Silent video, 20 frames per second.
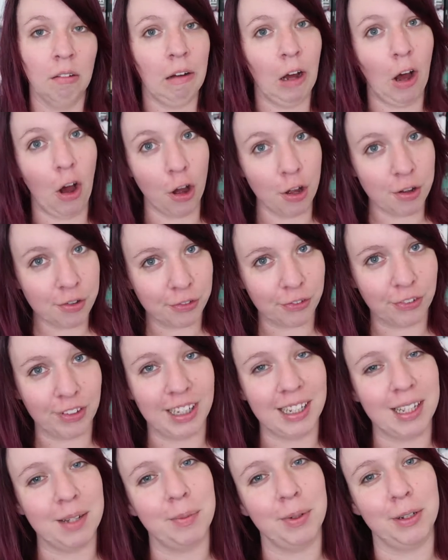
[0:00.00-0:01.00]

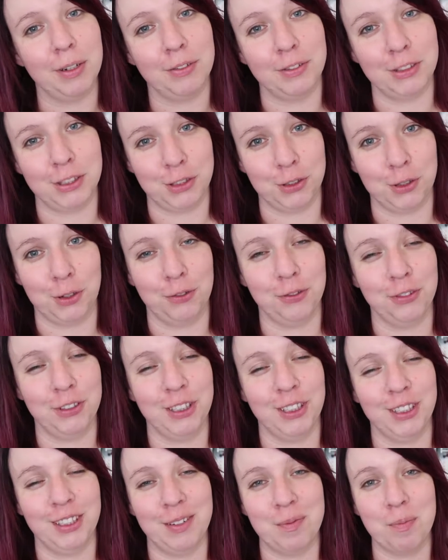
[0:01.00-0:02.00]
hopefully a bit of a
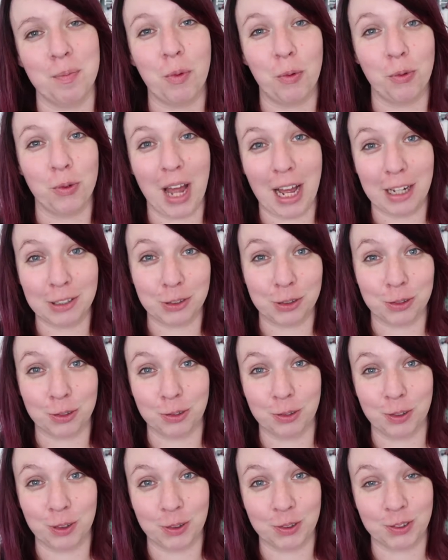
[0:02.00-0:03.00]
softer, more
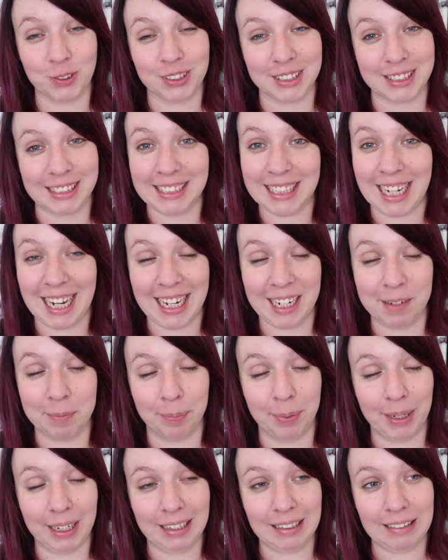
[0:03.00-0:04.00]
natural look today,
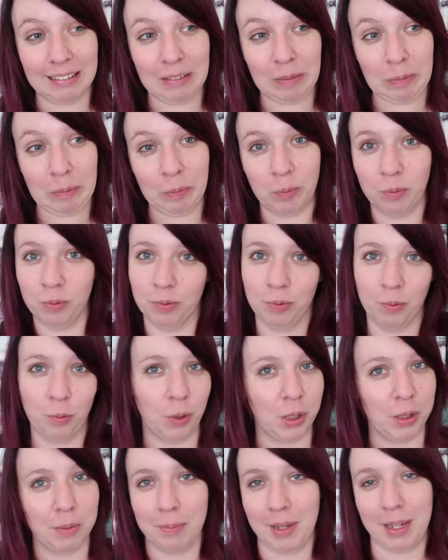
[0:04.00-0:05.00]
but
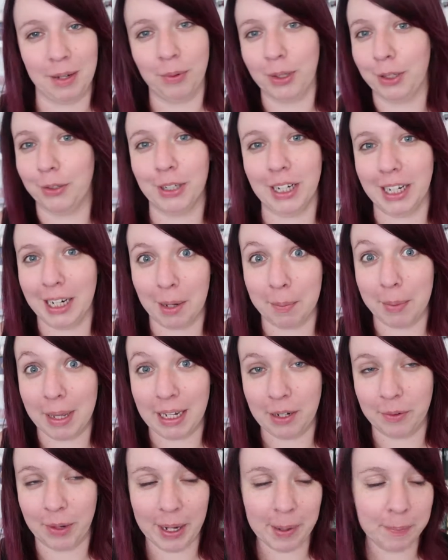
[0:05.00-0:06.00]
with me we could end up
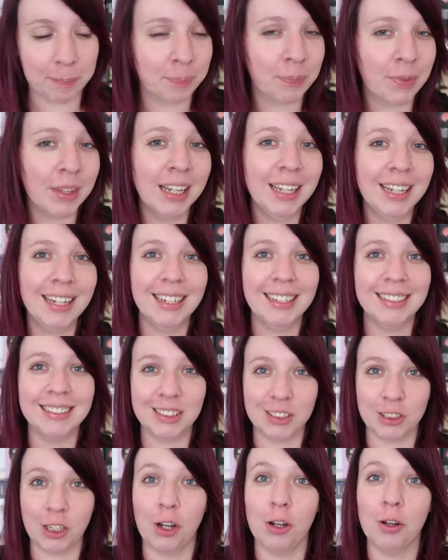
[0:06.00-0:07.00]
anywhere.
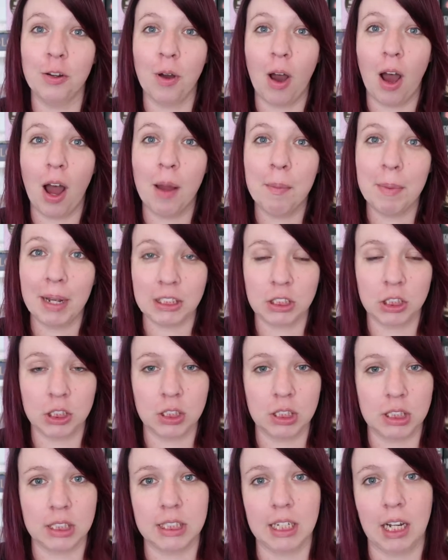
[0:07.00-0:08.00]
So I'm actually
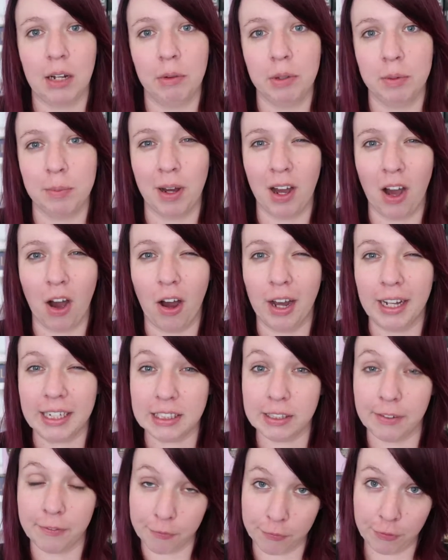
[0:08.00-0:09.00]
going to start with my
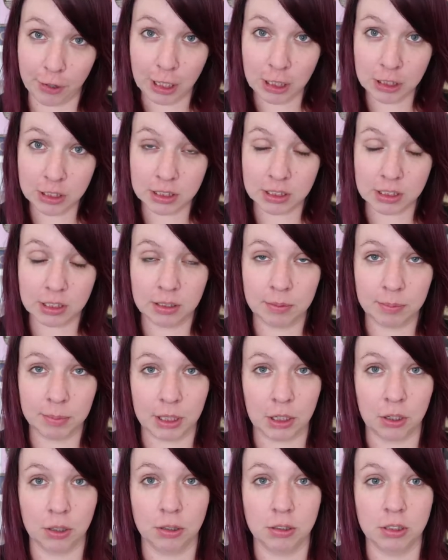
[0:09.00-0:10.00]
eyes first
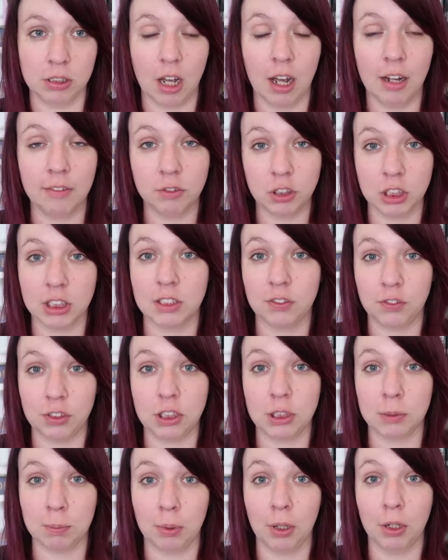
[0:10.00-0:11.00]
because I've just
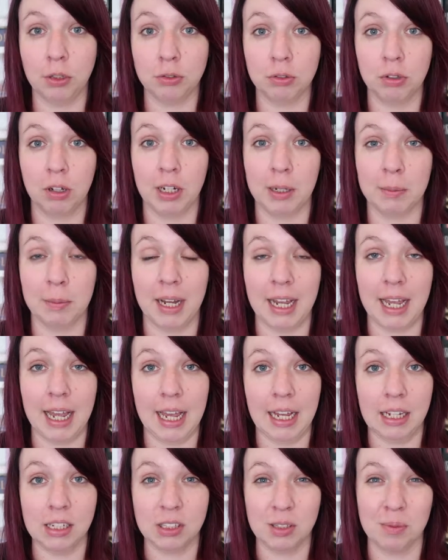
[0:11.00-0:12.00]
finished blow drying my
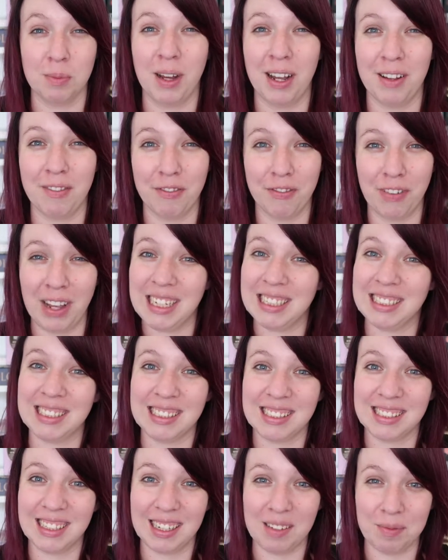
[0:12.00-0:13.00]
hair, so my face
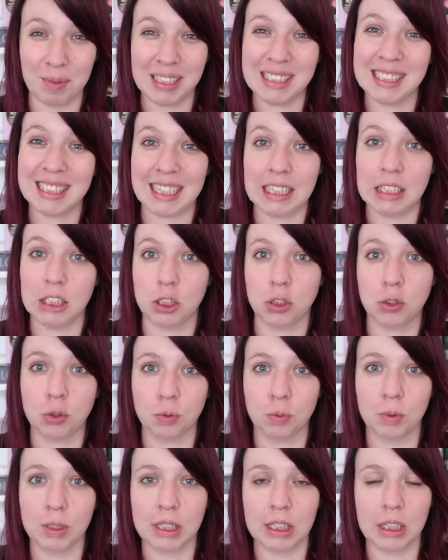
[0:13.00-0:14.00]
and my skin is
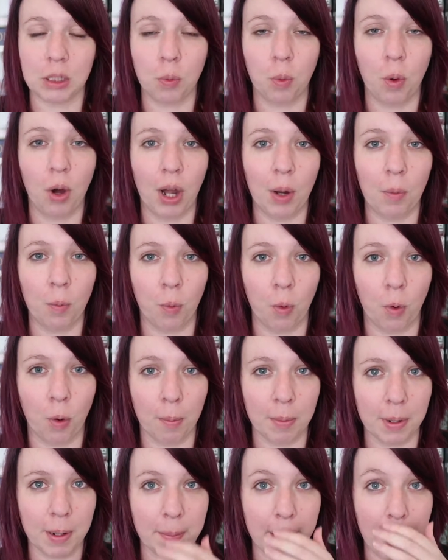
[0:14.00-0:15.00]
still really quite
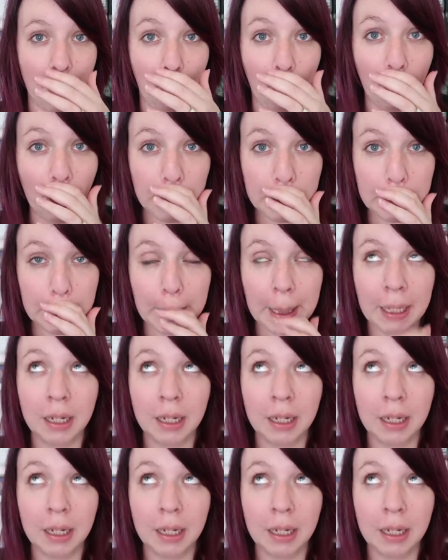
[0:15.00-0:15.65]
warm and a bit hot.